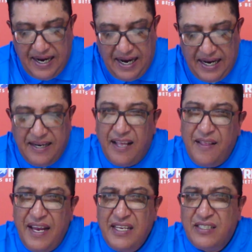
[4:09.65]
And
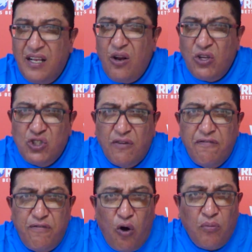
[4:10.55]
there is lots of
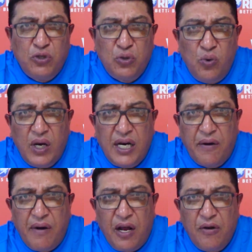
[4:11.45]
form to work
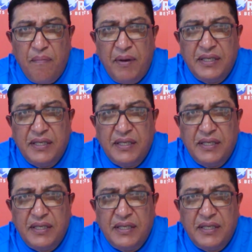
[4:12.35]
around,